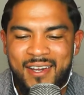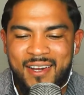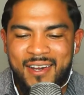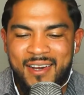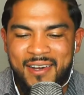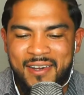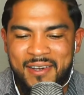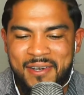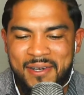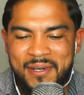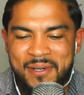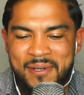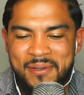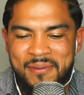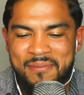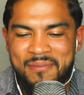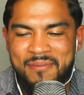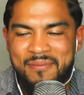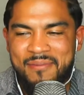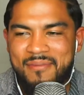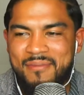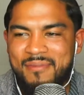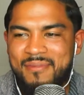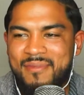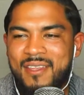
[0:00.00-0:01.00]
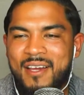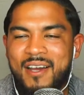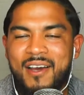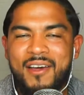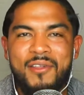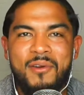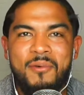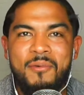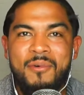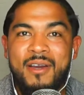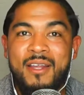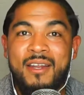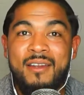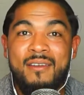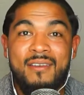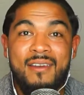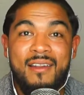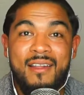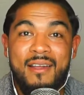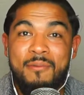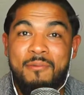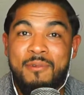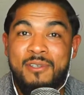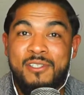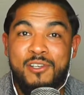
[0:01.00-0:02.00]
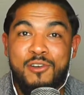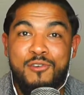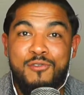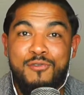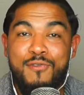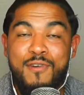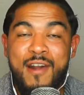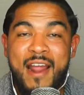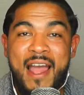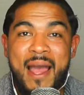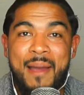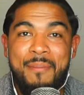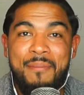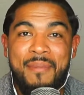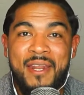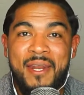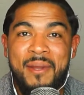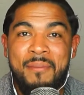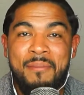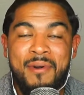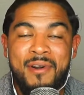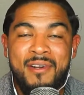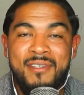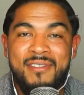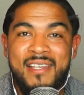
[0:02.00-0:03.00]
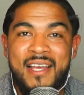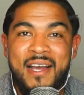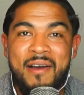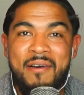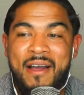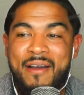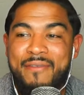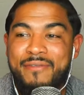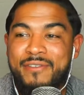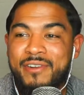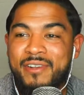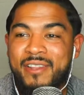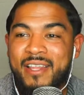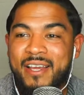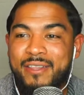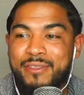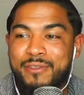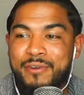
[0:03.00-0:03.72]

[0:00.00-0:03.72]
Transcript: The other one was crap and it burnt out after like